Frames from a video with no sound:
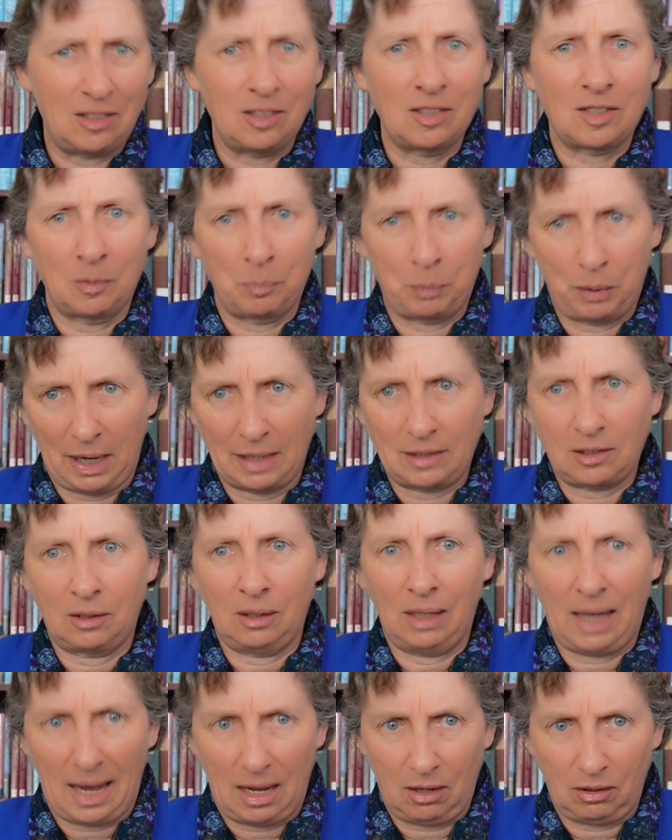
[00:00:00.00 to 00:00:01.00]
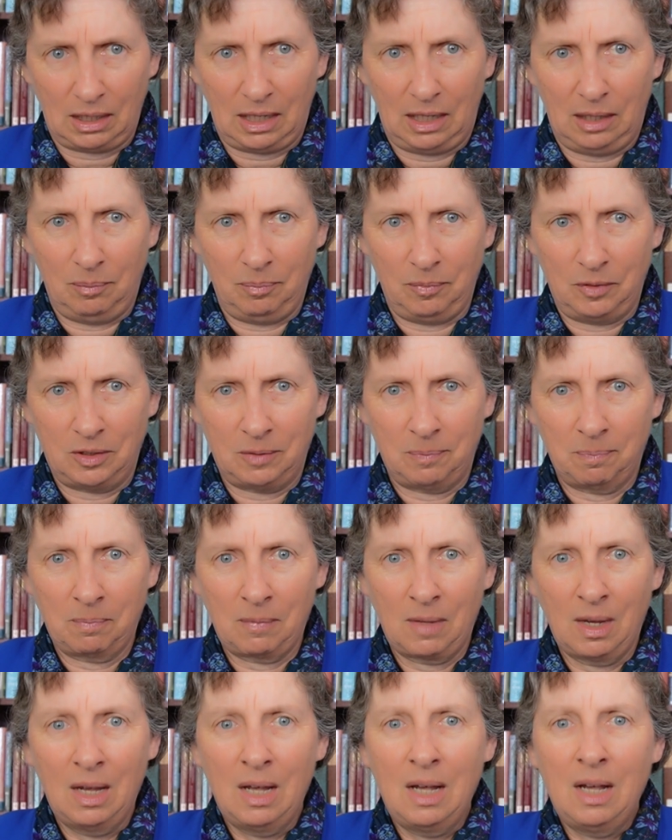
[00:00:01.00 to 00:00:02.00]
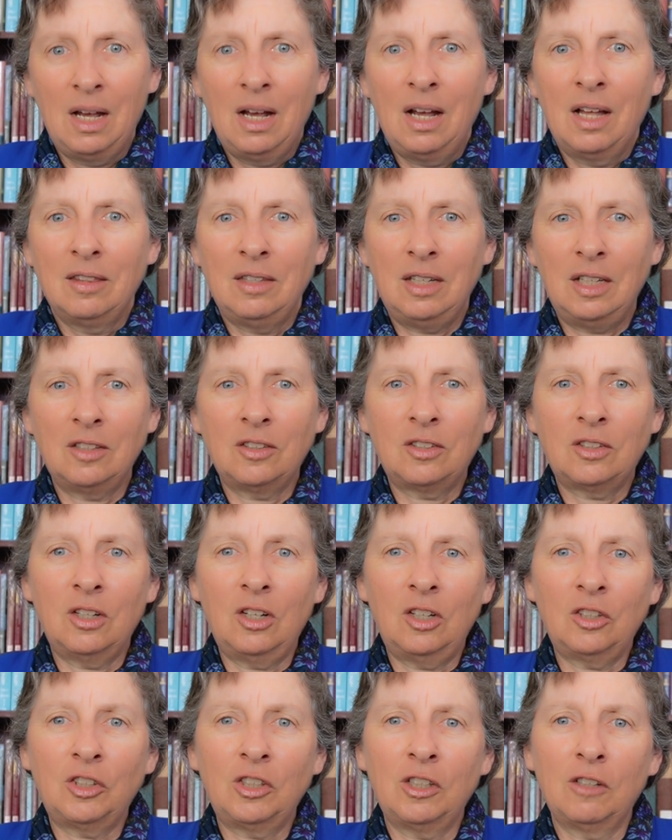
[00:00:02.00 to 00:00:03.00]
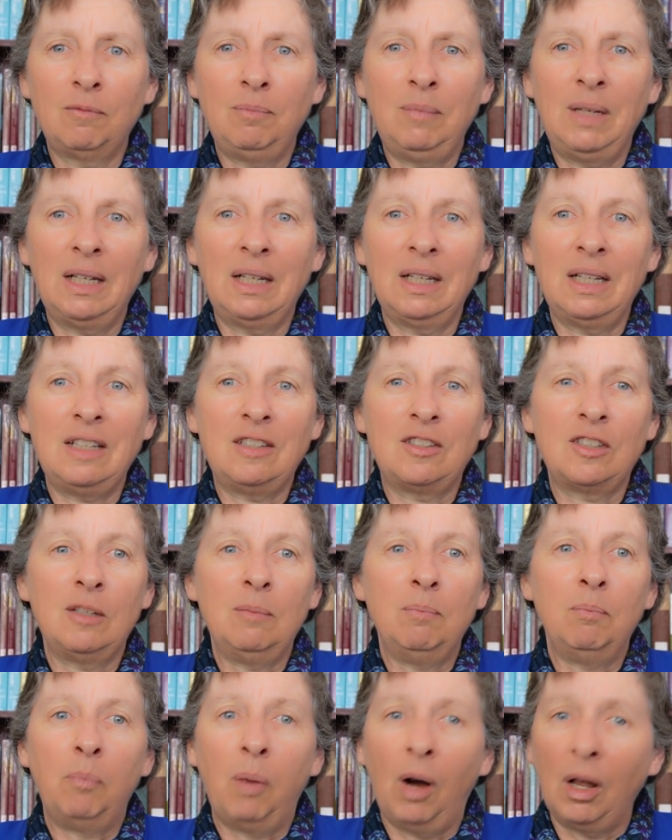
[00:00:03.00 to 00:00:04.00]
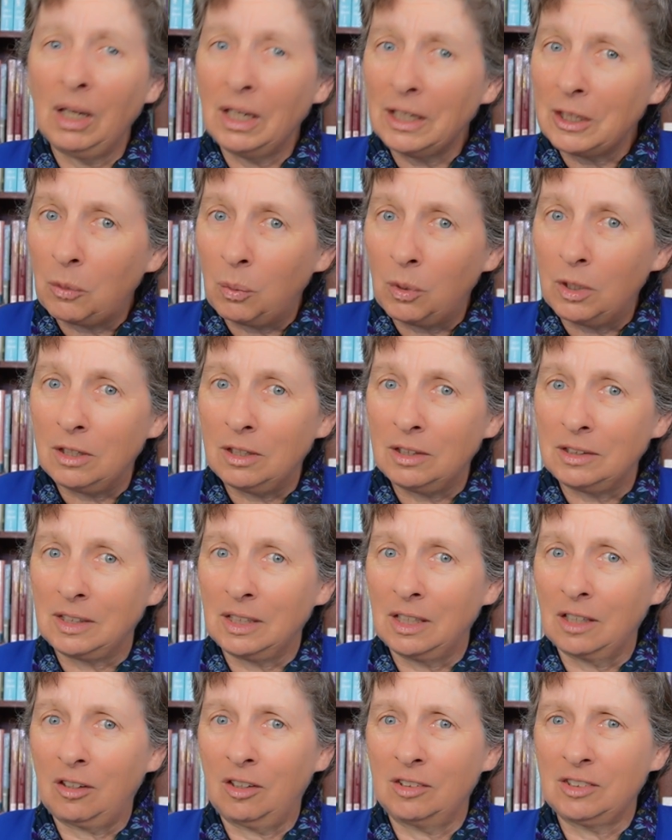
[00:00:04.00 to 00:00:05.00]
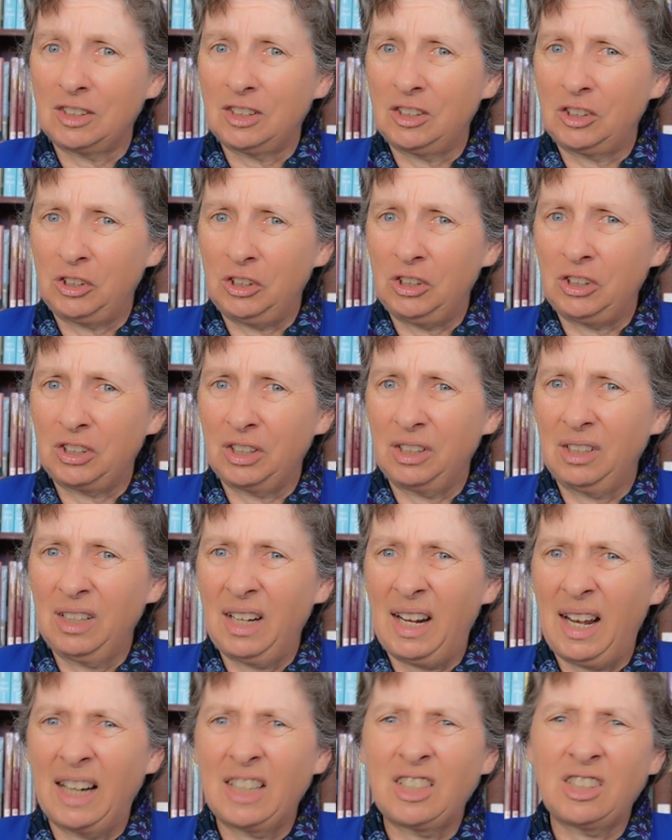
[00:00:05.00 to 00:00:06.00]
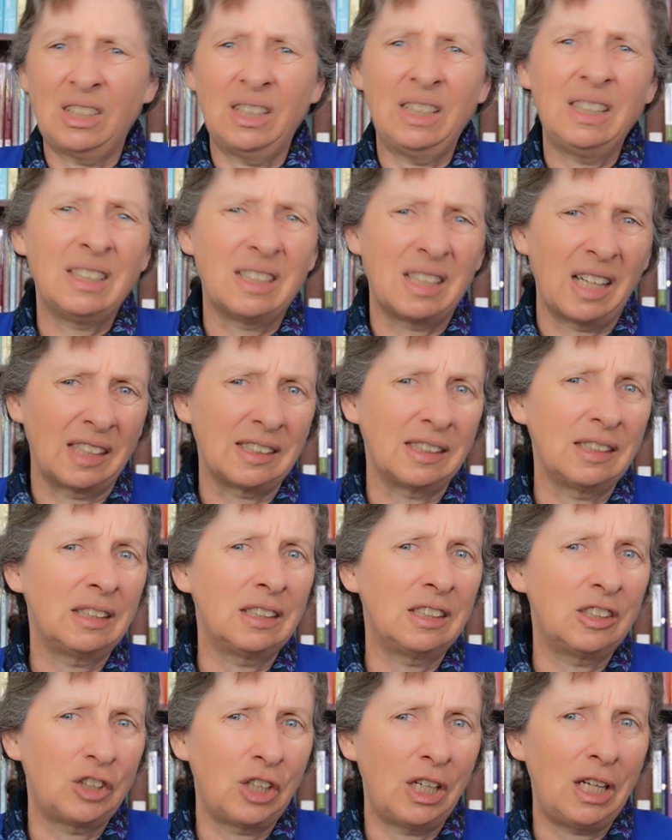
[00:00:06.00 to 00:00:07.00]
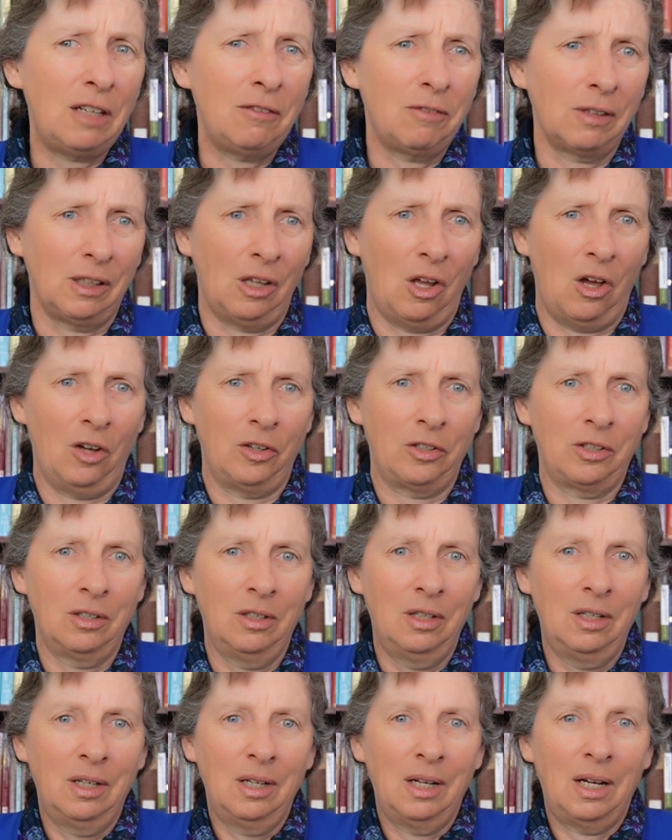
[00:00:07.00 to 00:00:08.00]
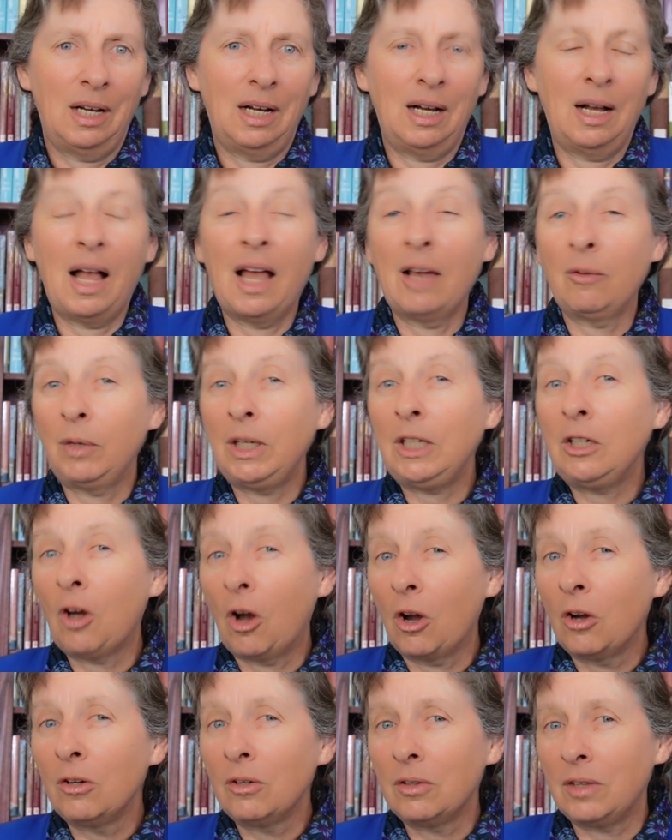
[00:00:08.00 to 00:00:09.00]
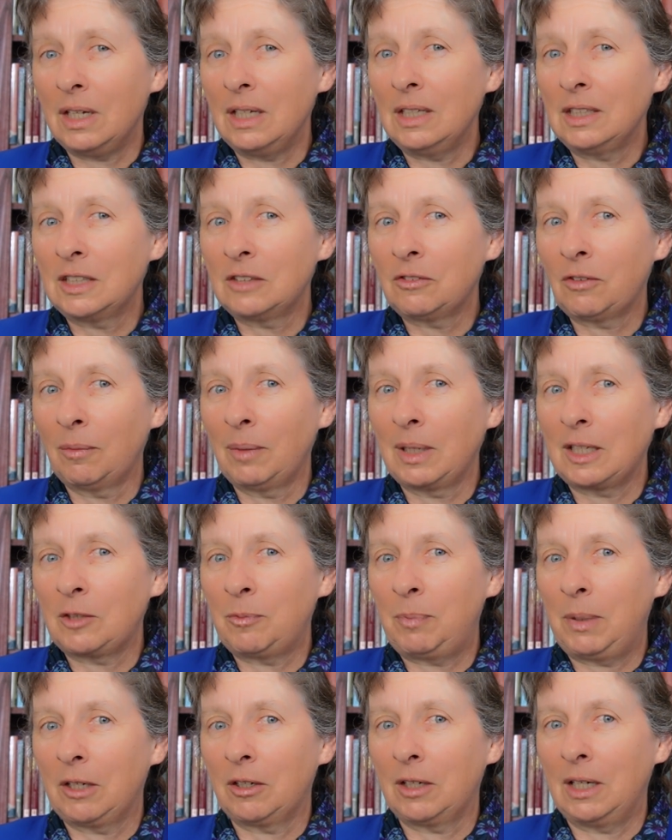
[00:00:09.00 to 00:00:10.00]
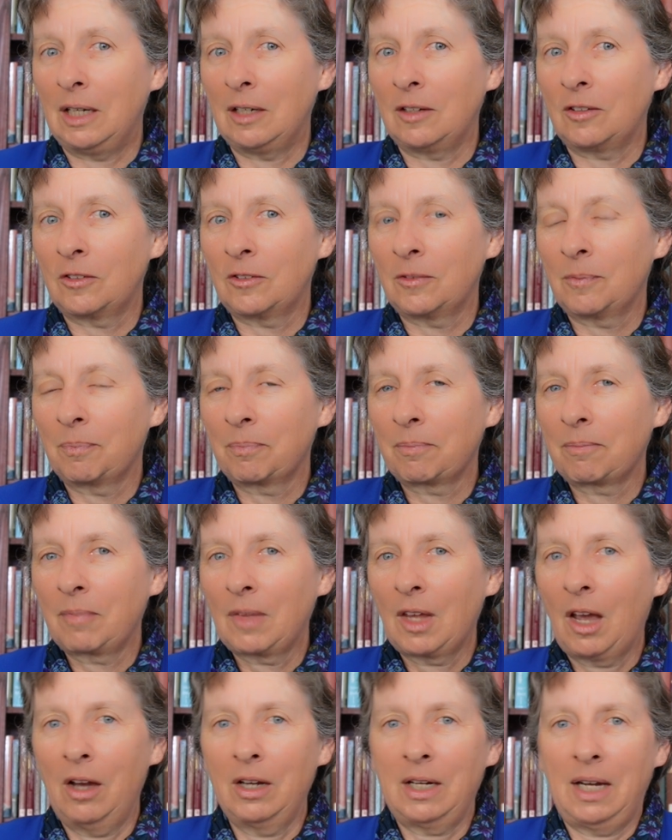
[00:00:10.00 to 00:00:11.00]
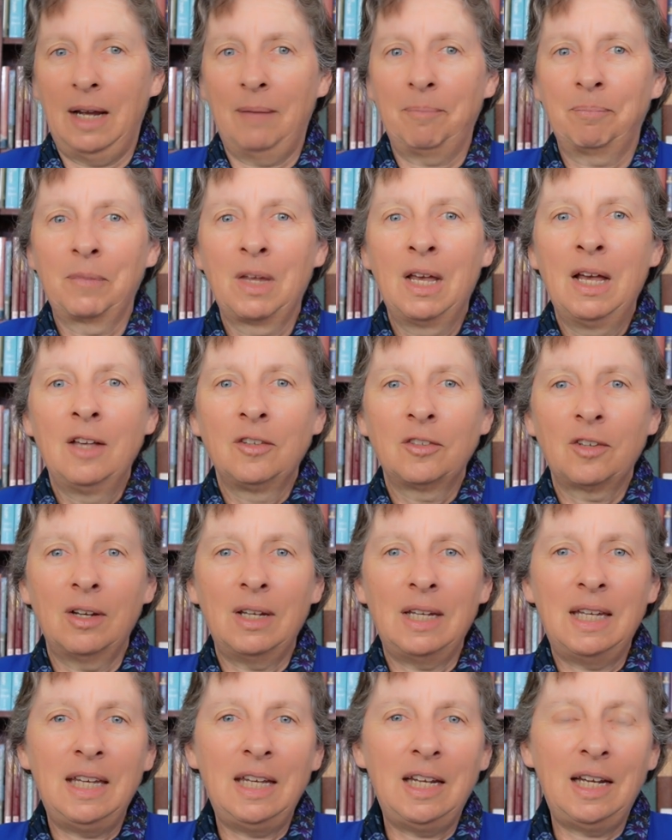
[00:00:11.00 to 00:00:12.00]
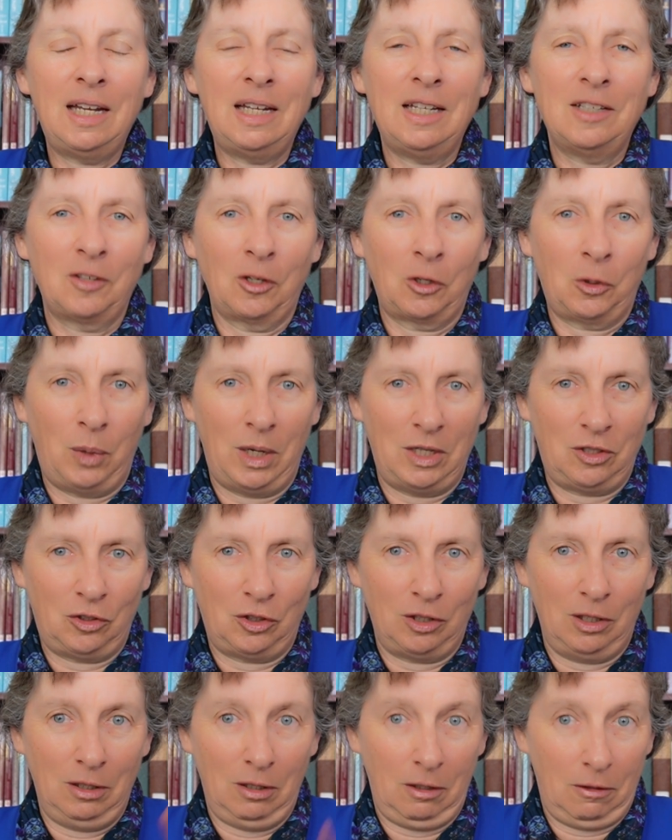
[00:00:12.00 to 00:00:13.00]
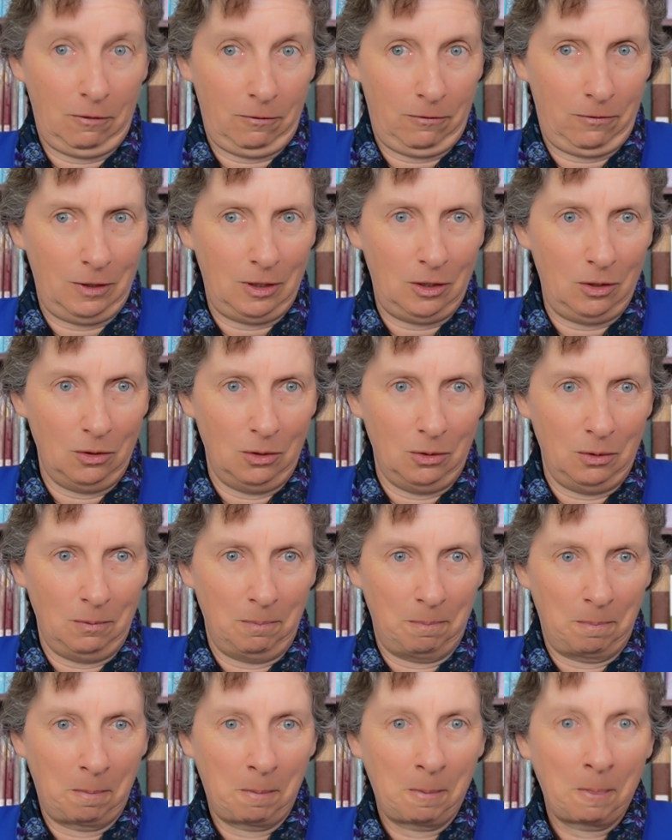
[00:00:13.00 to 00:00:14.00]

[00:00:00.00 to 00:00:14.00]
to some practical outcomes. The insertion of merely symbolic words in a constitution actually doesn't achieve a lot. And we know this from experience. Okay, so here is a question for you.